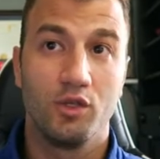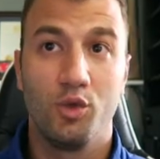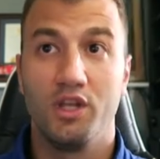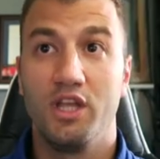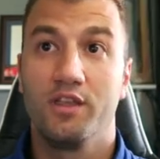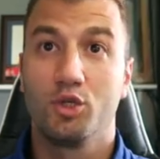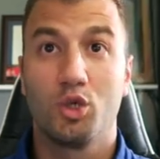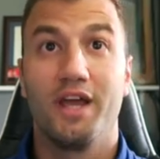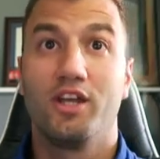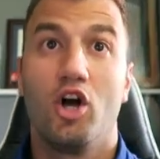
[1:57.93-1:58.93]
You can either
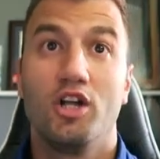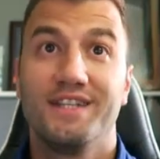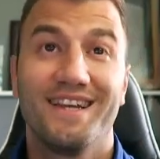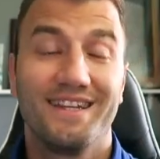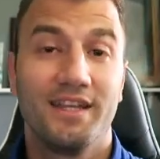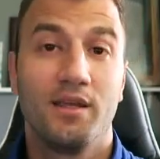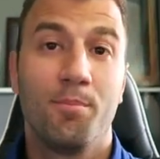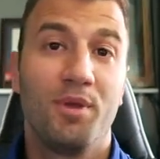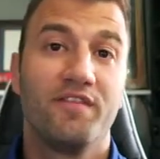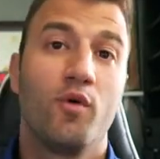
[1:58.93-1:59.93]
try contacting
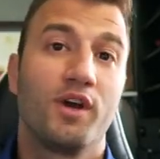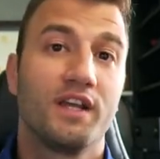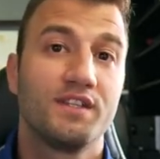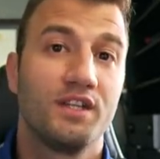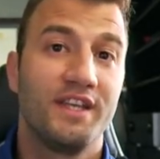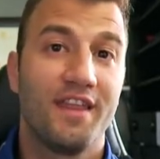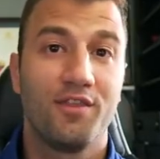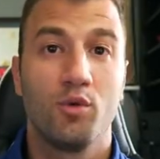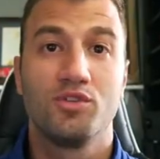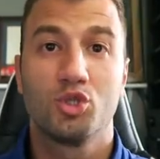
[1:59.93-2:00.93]
BitForex to
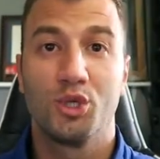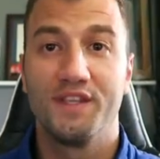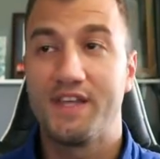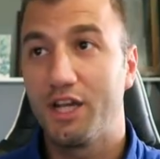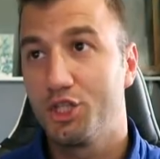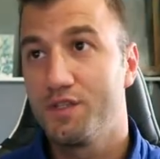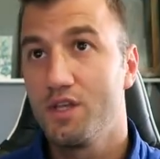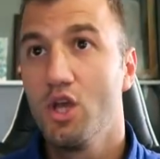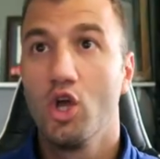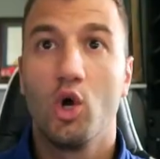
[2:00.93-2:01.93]
get those
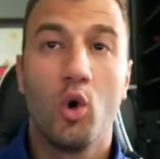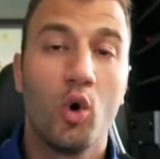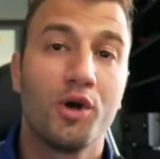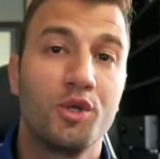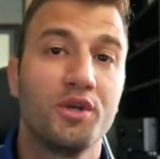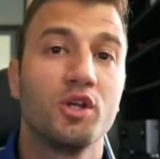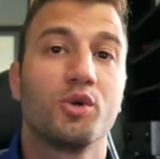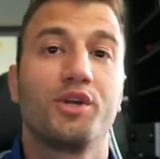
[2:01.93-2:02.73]
transactions, or you can